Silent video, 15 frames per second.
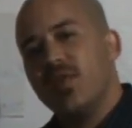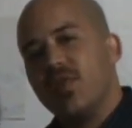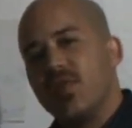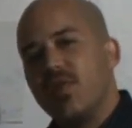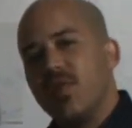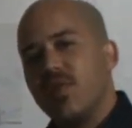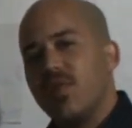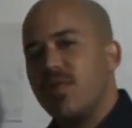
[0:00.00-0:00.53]

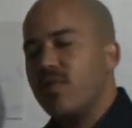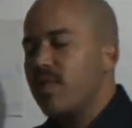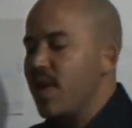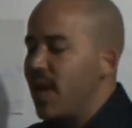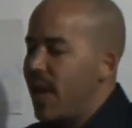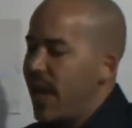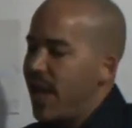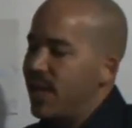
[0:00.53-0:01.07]
you know,
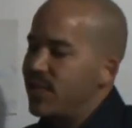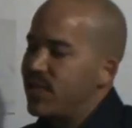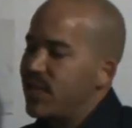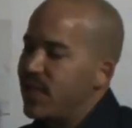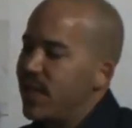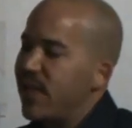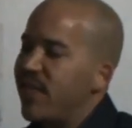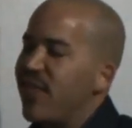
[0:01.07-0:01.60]
and to
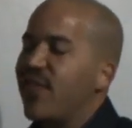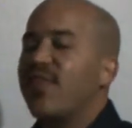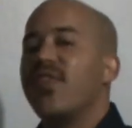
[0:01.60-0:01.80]
live